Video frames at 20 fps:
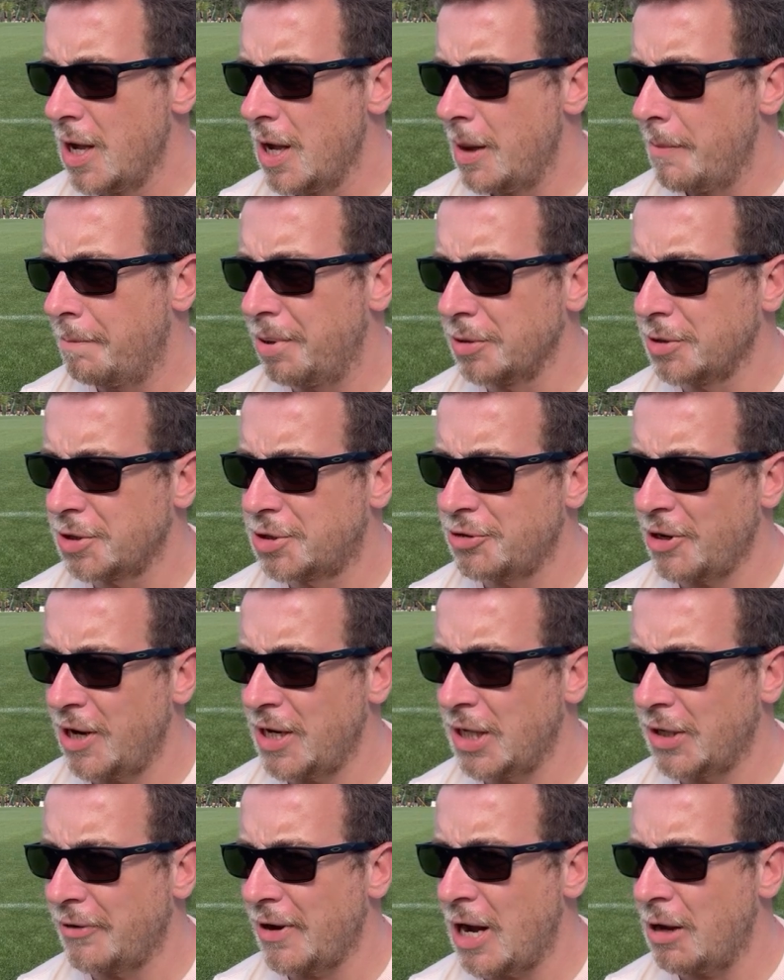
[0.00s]
but the
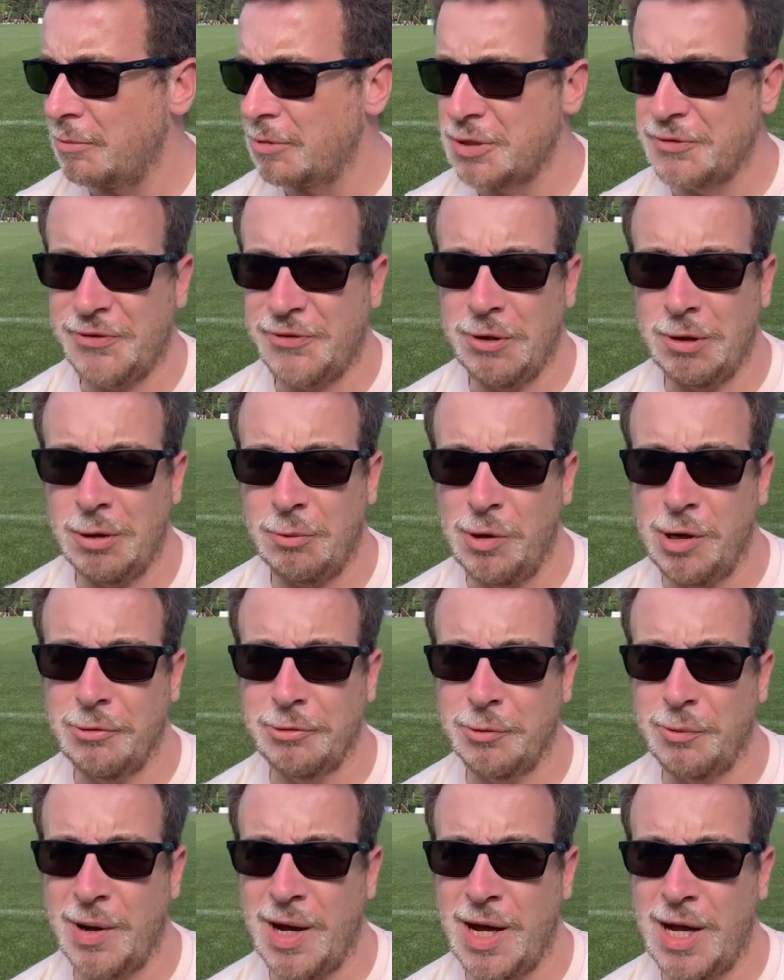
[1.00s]
training ground must feel a
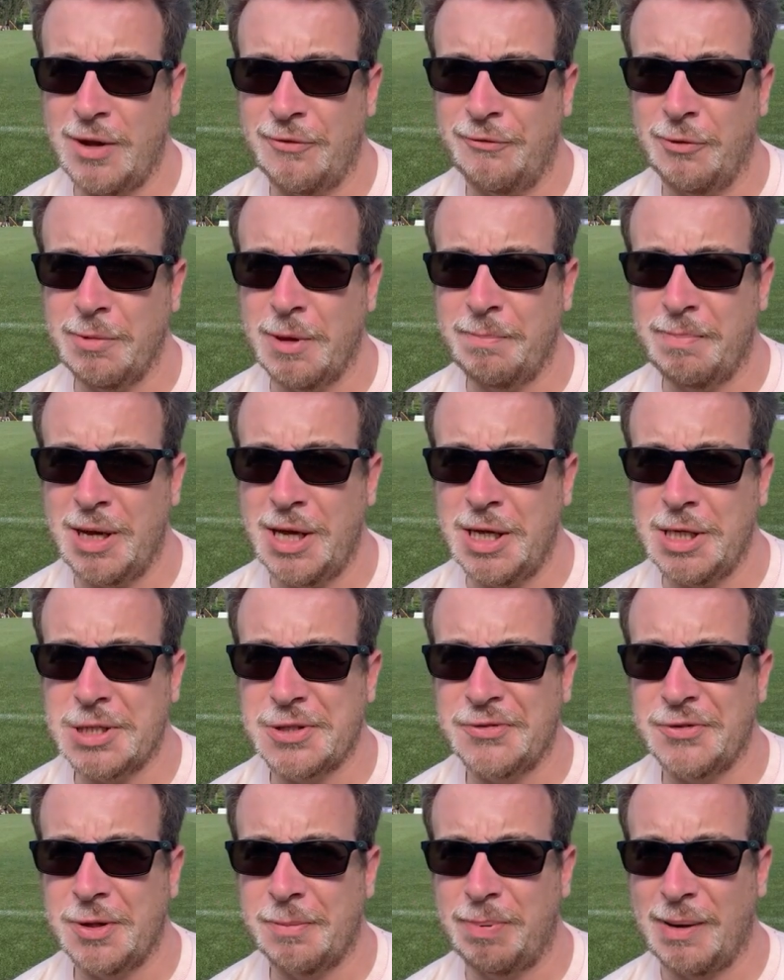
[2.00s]
world away from the beach
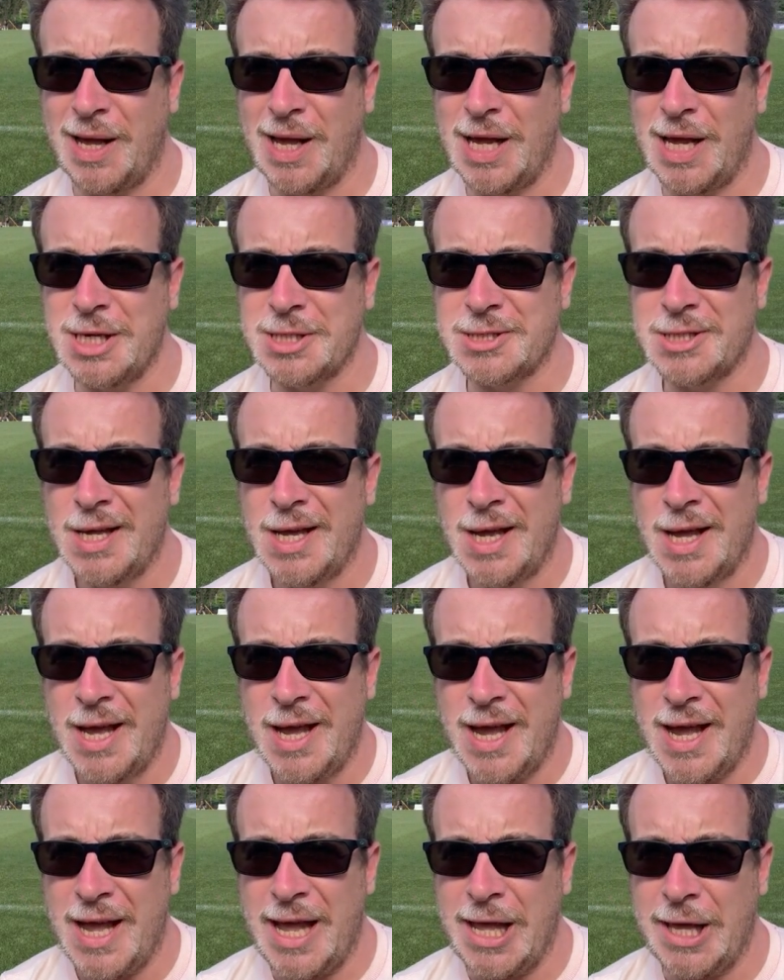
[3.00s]
for the players
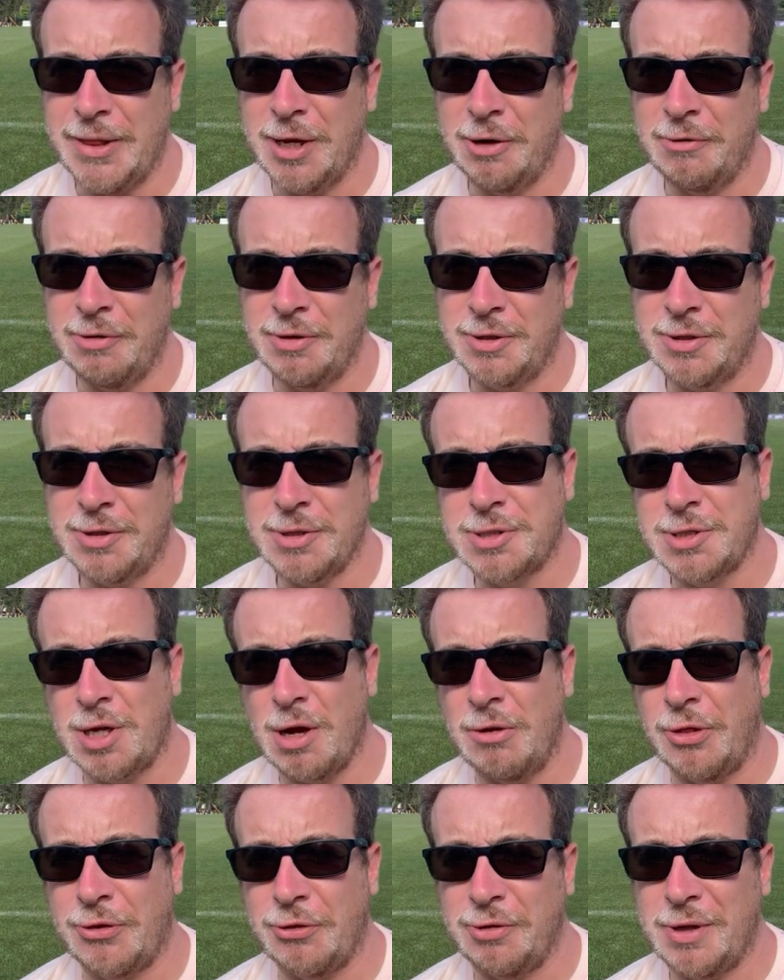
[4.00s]
here that are just
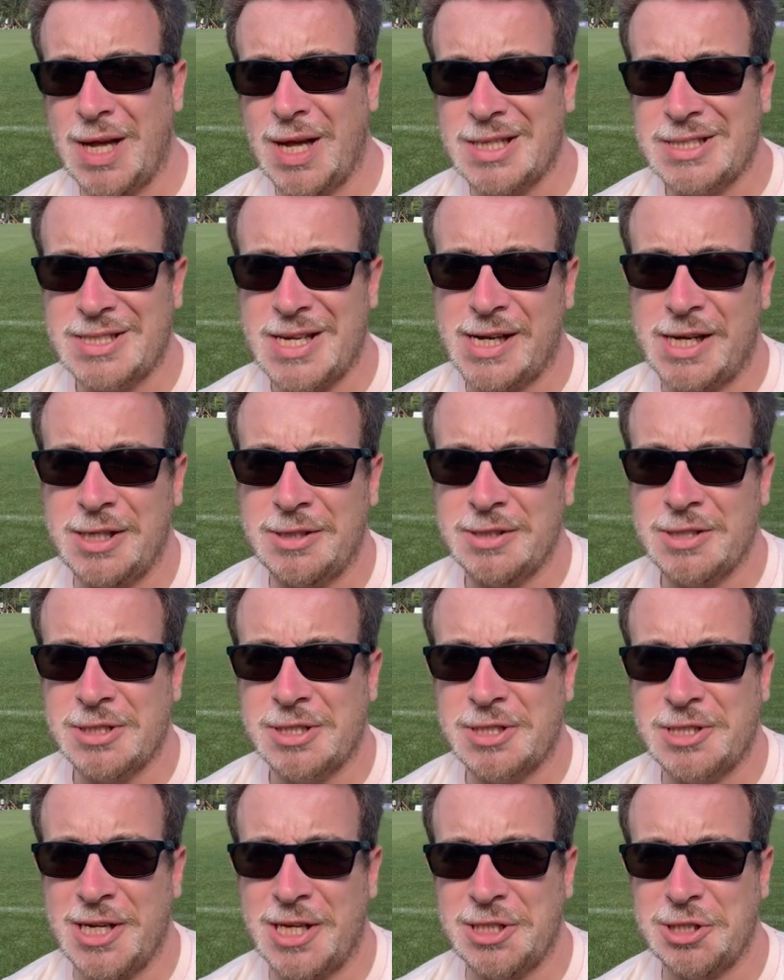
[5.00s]
going through their second
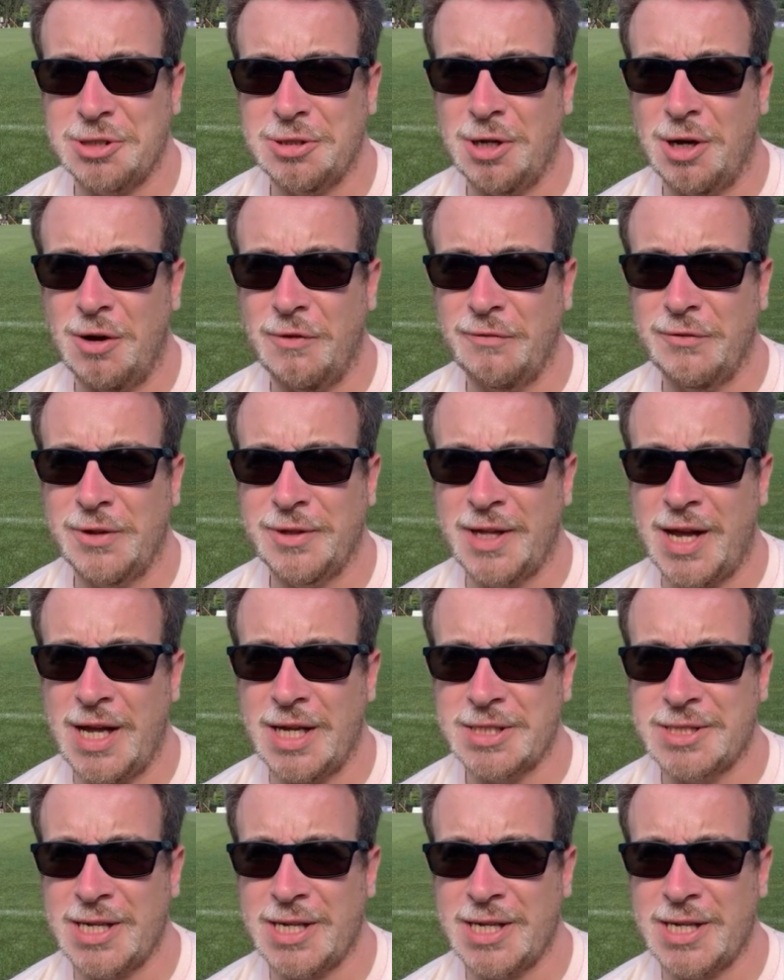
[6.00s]
session of the day,